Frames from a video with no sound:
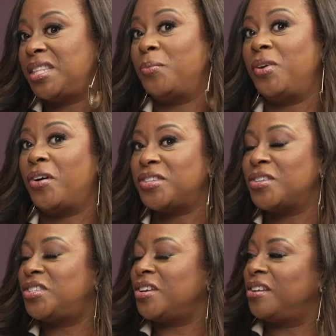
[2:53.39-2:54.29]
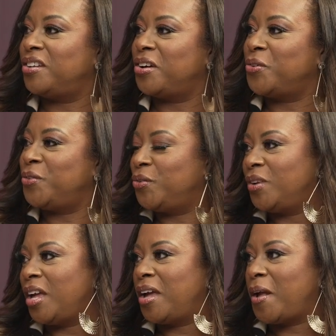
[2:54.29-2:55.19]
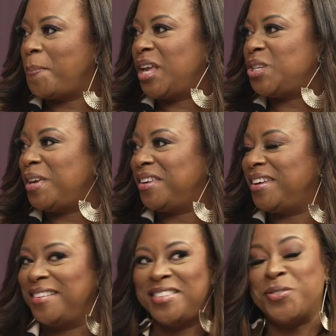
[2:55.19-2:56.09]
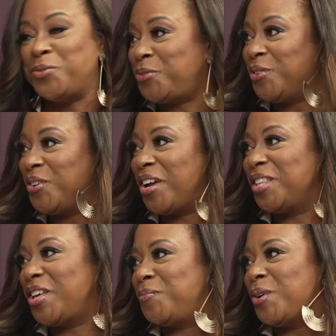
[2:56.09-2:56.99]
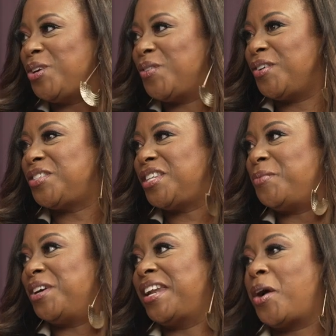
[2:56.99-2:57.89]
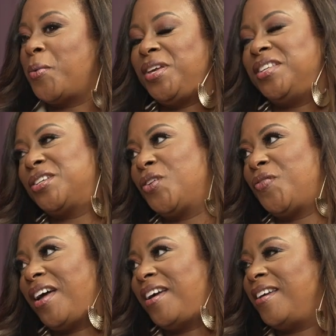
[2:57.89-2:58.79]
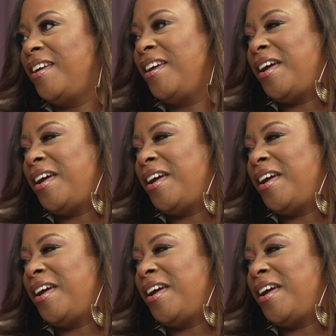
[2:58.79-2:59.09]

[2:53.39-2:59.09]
And then we also started our own matchmaking school called Love Pro University, where now we certify